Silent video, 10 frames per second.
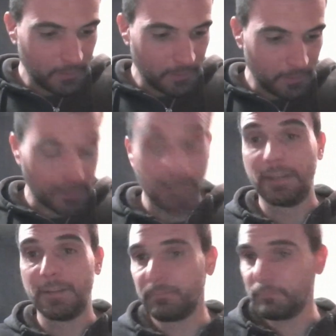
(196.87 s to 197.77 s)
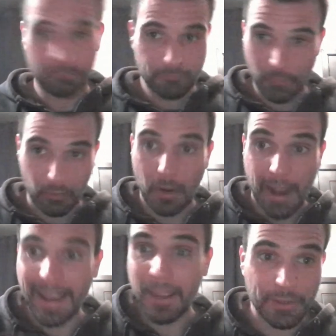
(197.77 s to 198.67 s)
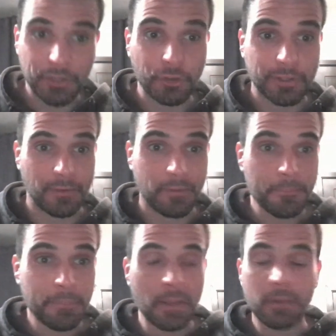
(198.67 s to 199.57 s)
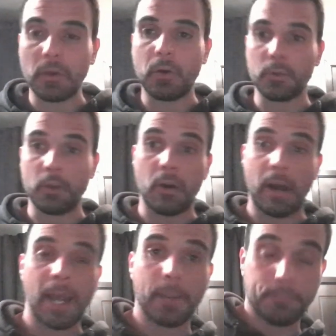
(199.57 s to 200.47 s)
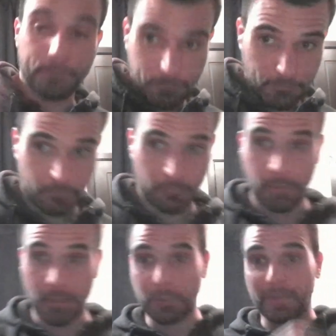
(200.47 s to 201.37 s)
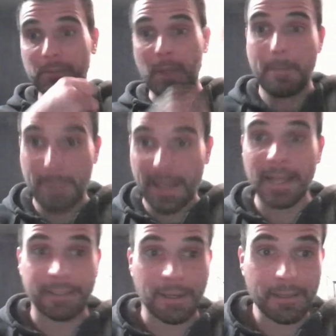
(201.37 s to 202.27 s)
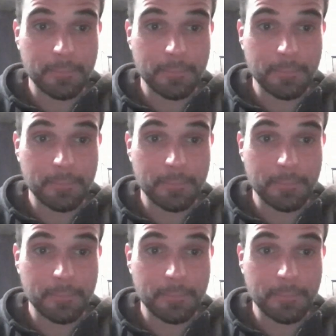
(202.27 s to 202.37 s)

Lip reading: 9. So I have initiative. So now I'm using my melee attack